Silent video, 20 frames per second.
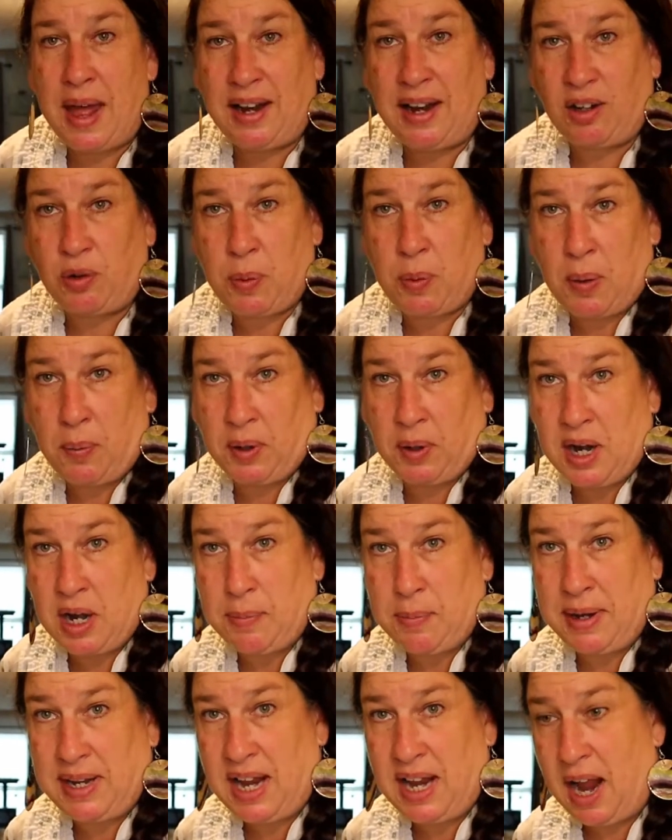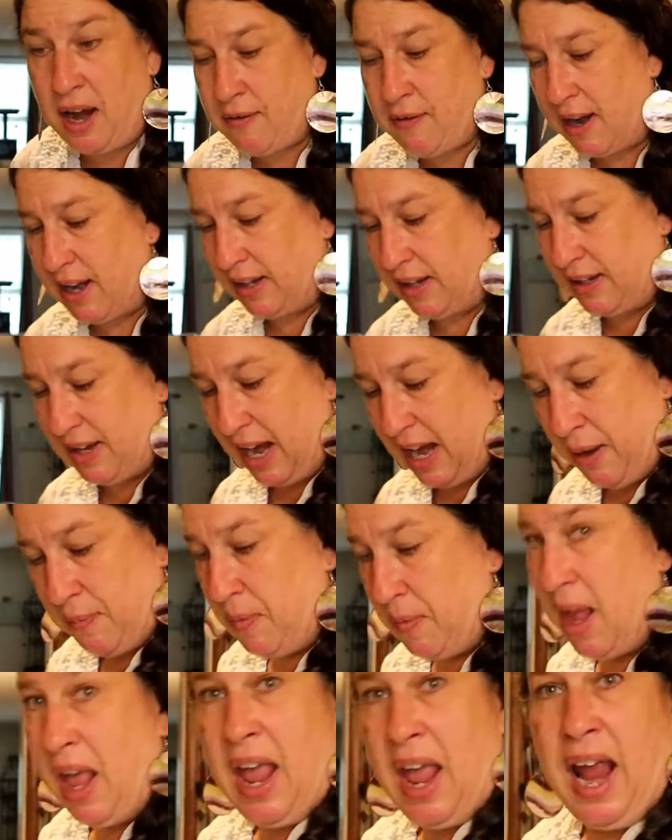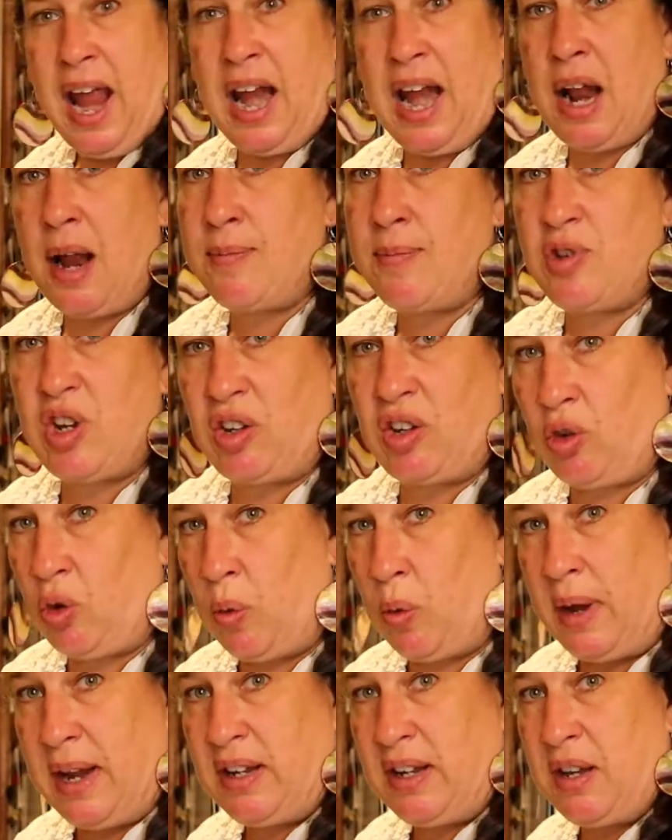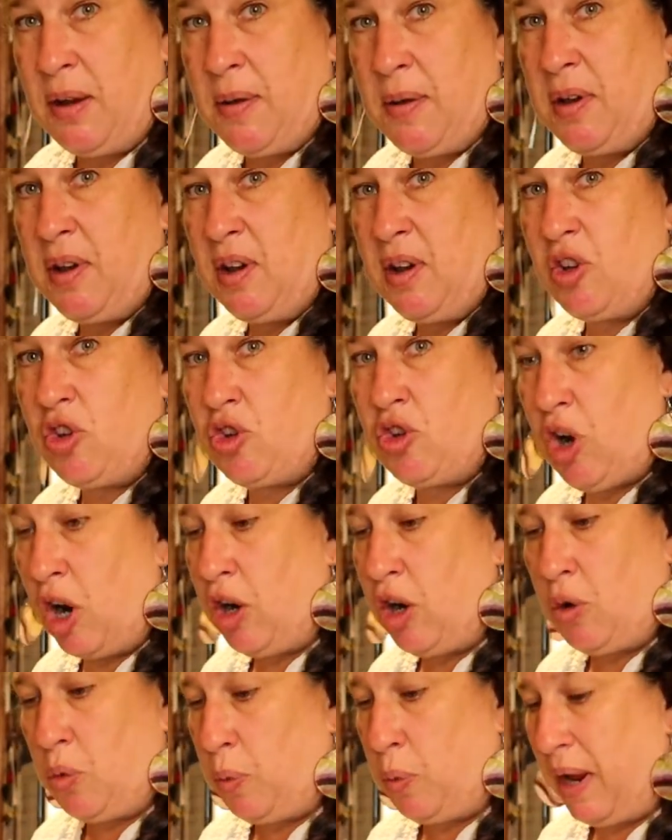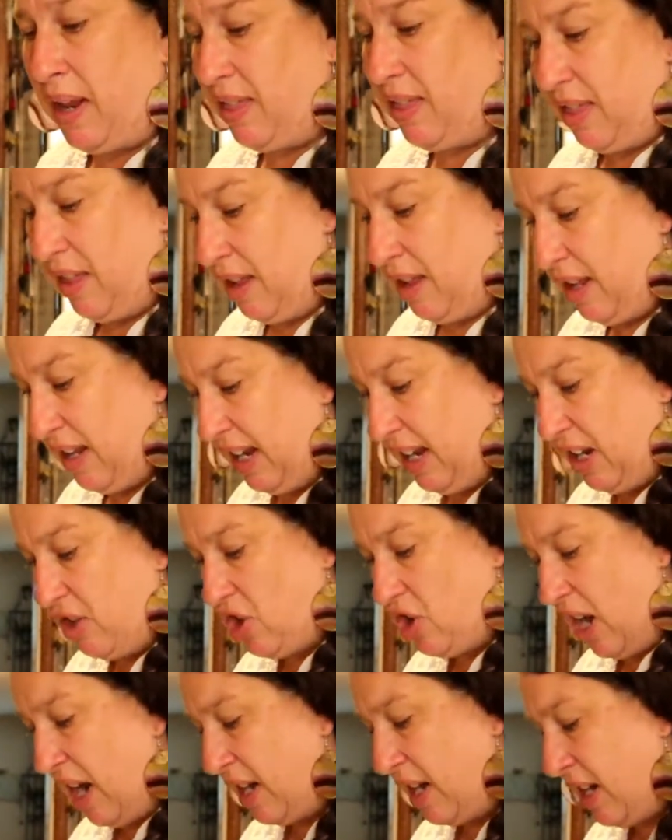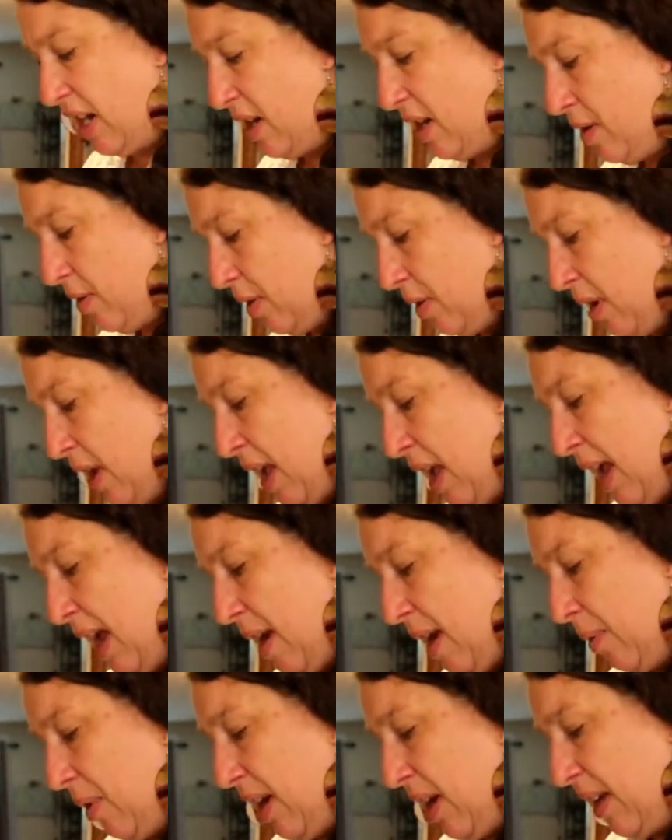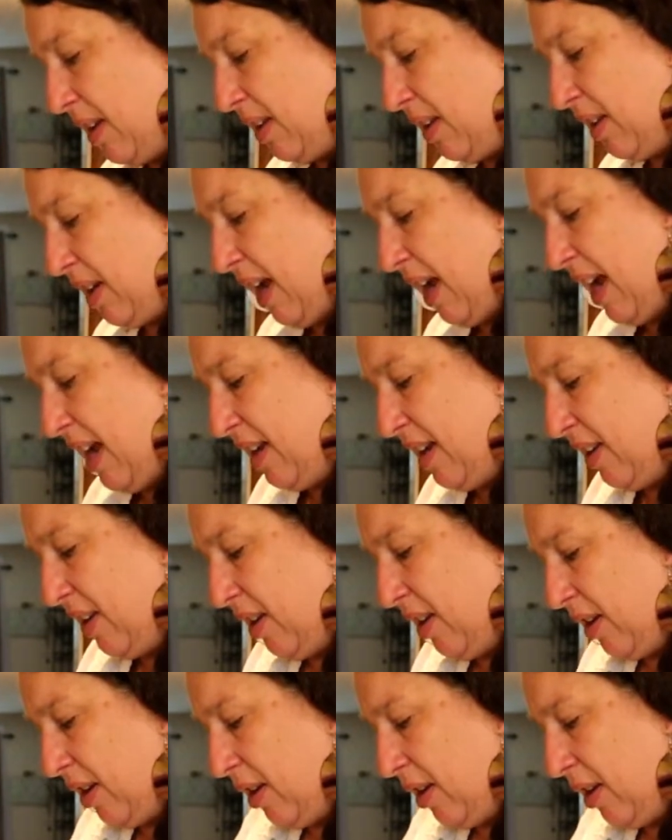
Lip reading: that is what we're going to be dehydrating today. And I'm just going to start with each onion. I'm going to cut